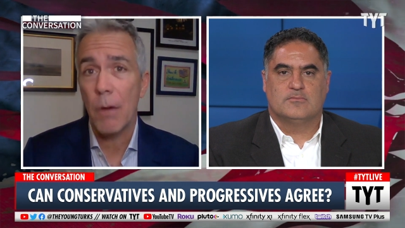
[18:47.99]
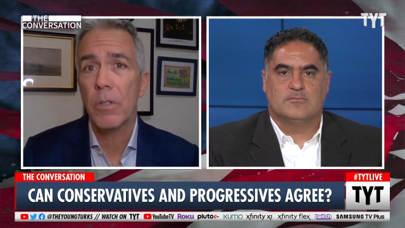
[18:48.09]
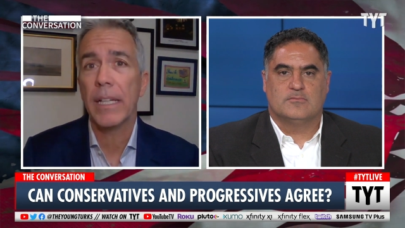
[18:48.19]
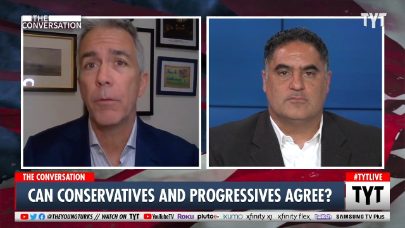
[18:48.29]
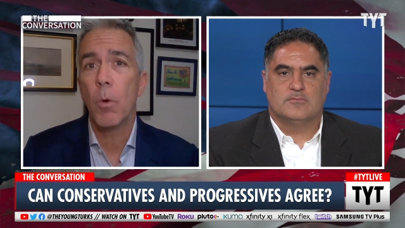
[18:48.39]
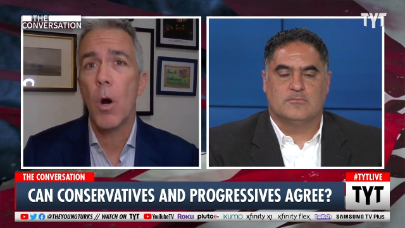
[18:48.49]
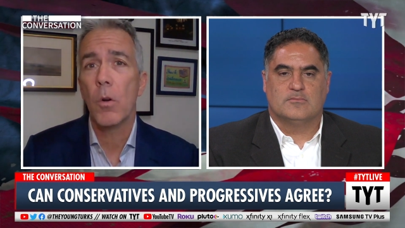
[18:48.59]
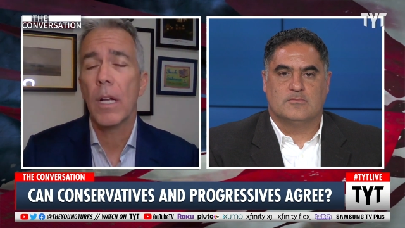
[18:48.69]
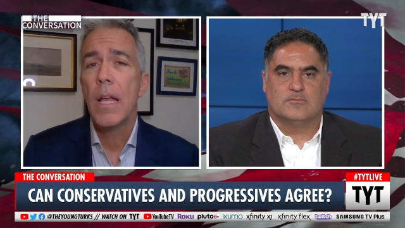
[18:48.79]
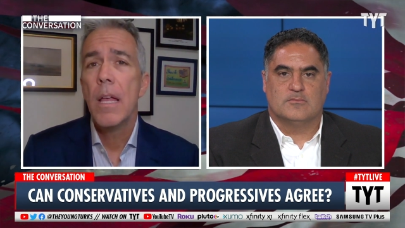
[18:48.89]
Speaker 1: proudly
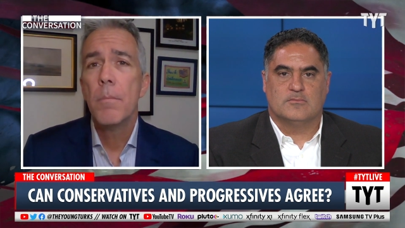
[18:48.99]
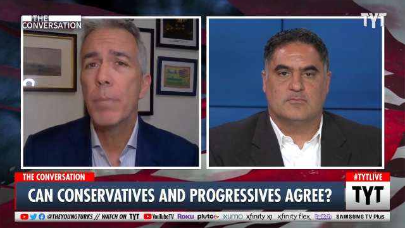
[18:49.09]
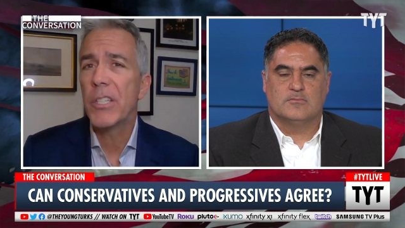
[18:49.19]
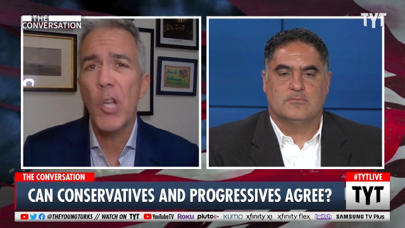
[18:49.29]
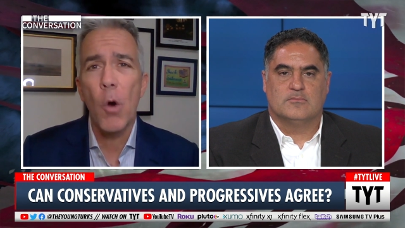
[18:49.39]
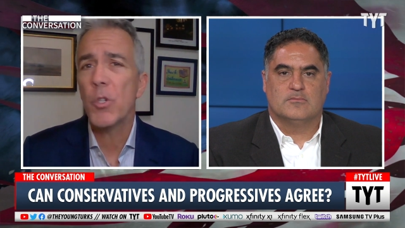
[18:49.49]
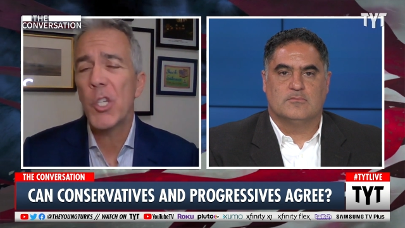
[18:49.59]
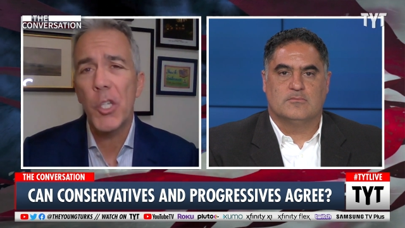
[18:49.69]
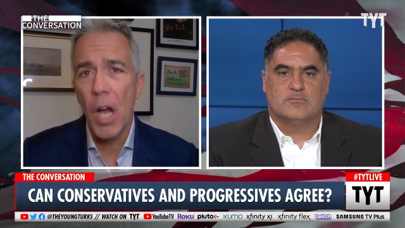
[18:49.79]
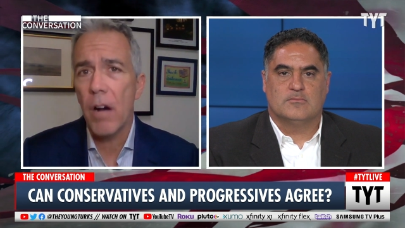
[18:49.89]
woke, but
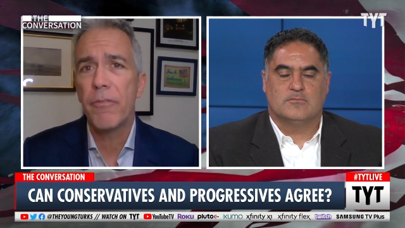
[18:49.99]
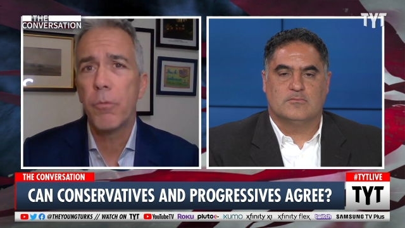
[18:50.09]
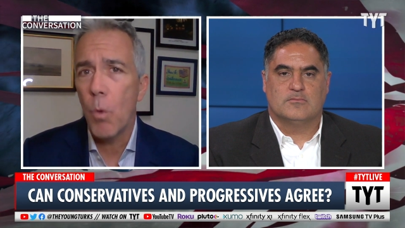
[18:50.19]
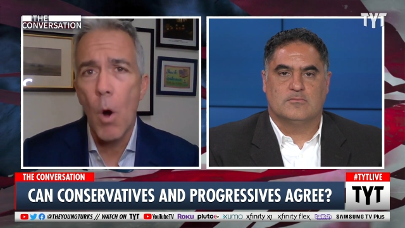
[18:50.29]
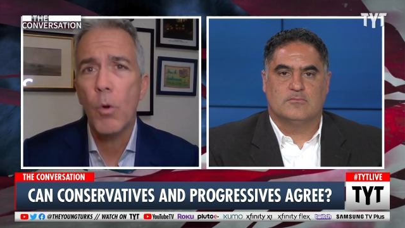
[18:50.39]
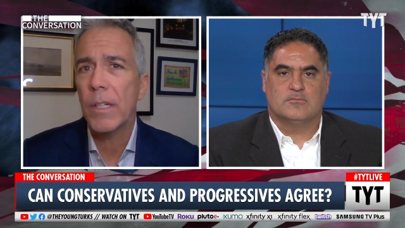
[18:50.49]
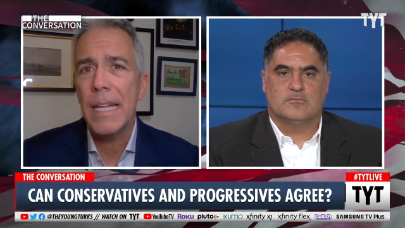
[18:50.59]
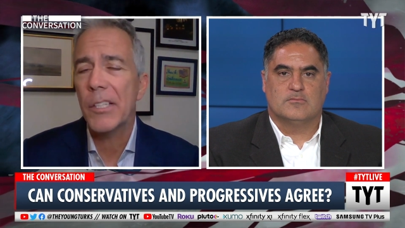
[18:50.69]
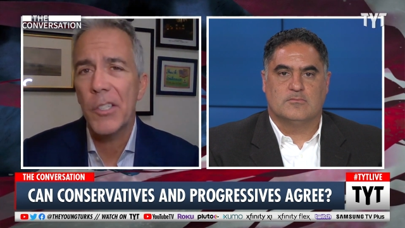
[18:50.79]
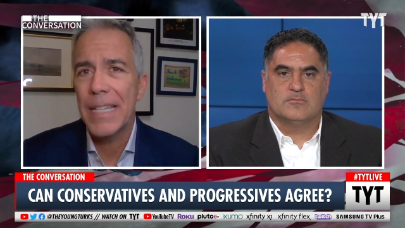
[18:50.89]
don't shove
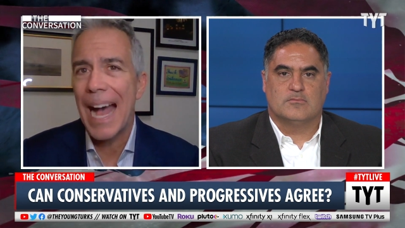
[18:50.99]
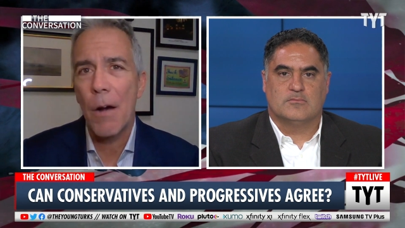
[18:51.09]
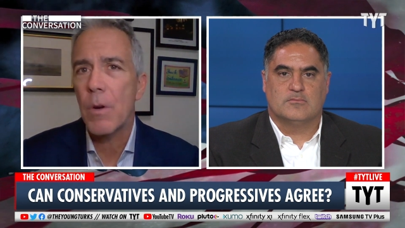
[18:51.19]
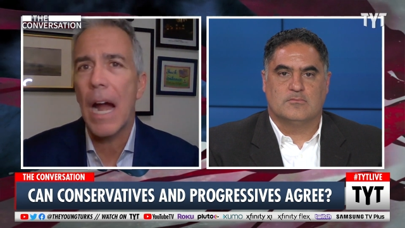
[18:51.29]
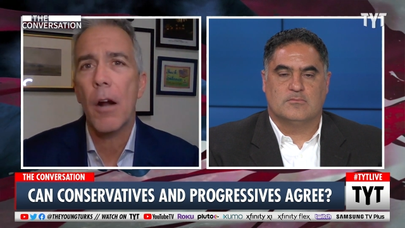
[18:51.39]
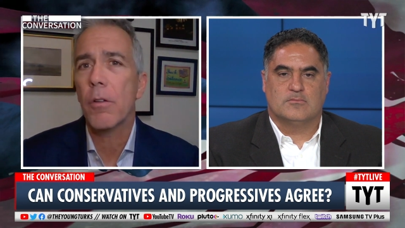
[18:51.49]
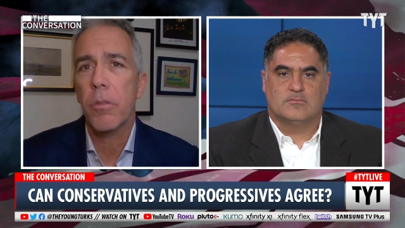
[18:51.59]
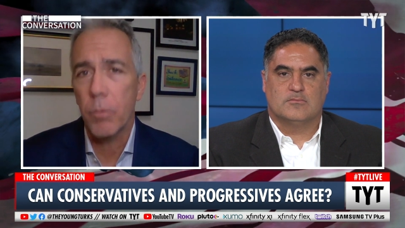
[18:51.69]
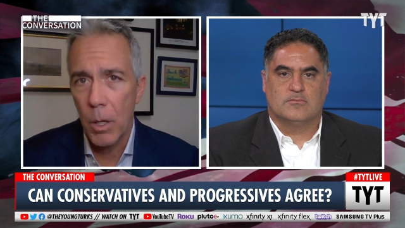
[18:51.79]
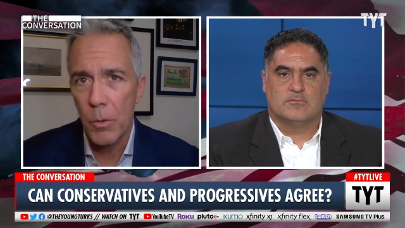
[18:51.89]
wokeness down
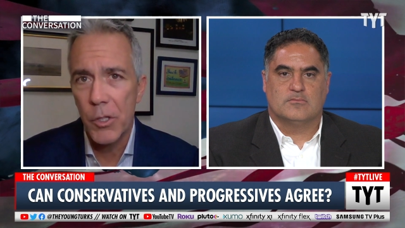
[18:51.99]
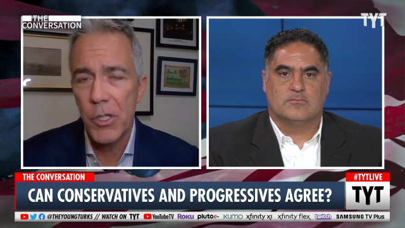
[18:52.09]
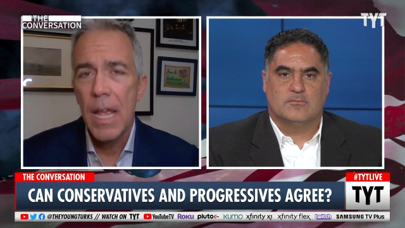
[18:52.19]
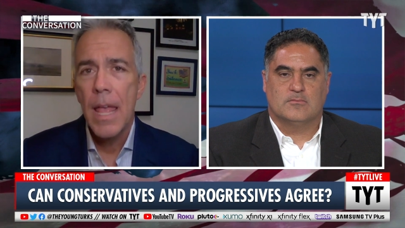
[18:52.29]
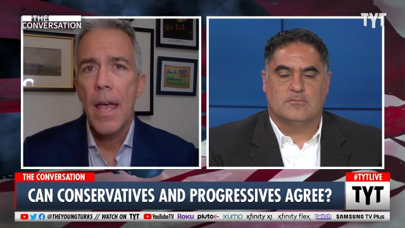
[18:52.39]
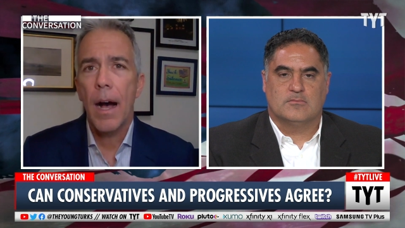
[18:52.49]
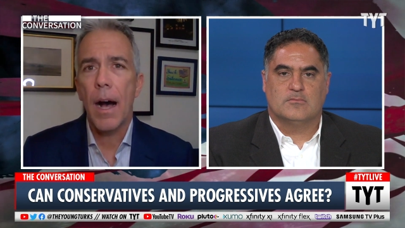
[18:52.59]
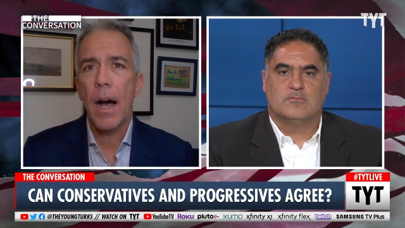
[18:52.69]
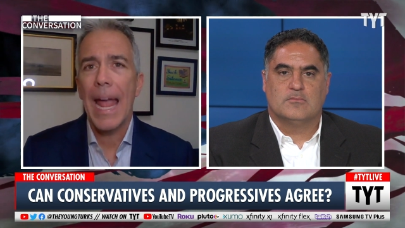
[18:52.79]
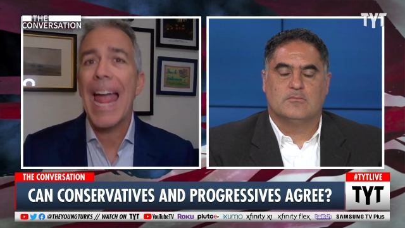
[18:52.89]
our throats
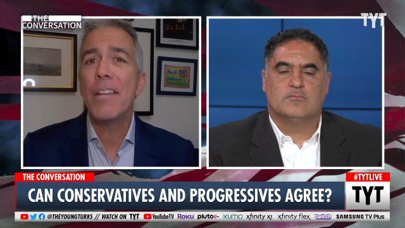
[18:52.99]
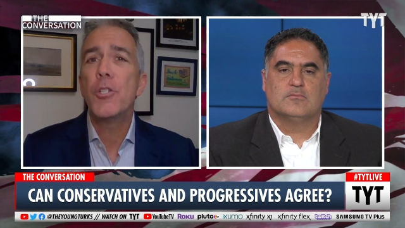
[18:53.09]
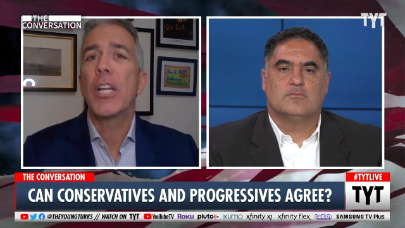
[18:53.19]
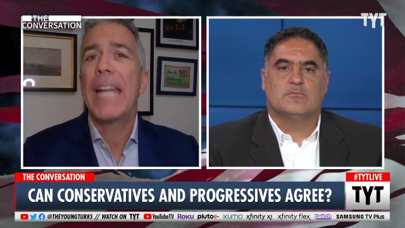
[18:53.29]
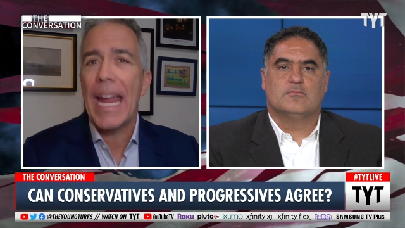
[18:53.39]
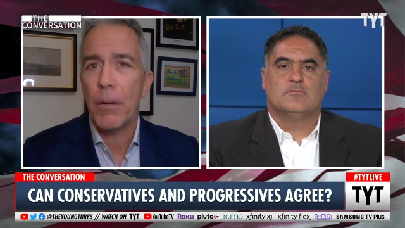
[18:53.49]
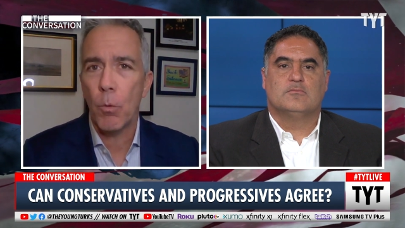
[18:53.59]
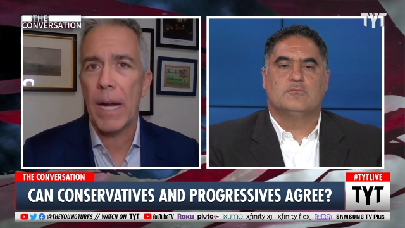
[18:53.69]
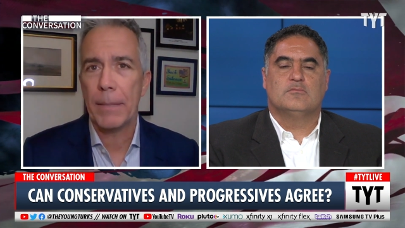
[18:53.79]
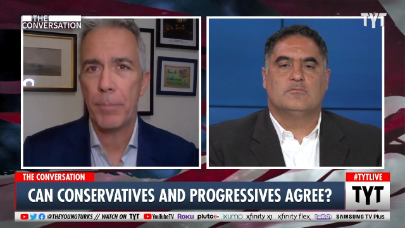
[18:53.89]
uh,
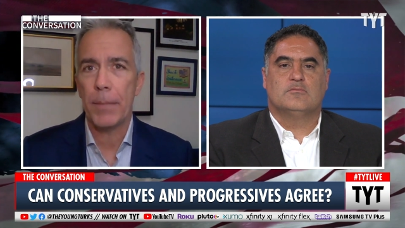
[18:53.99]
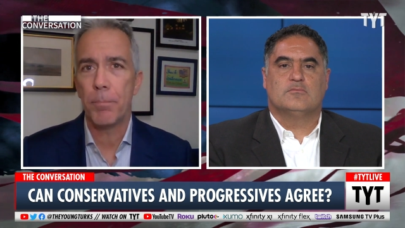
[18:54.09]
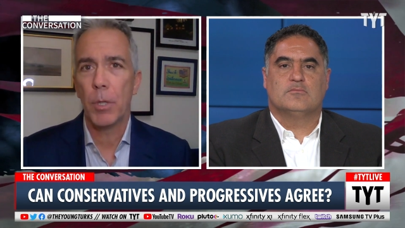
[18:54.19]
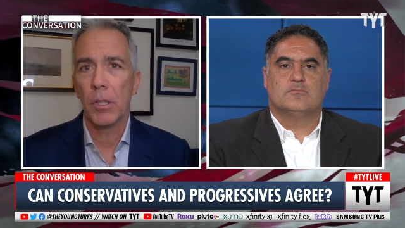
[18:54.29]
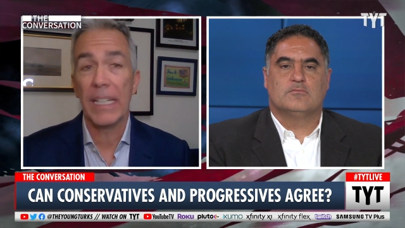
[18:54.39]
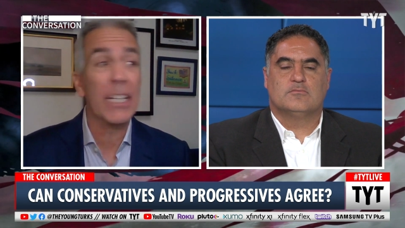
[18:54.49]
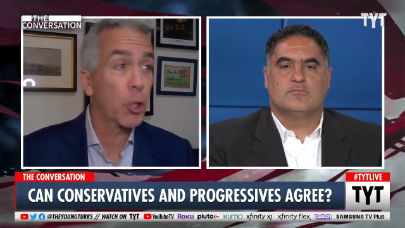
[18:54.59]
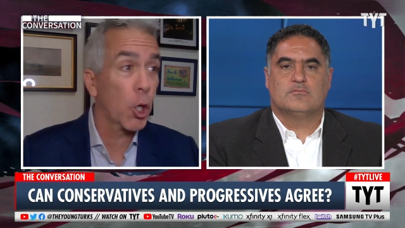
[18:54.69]
educate white people,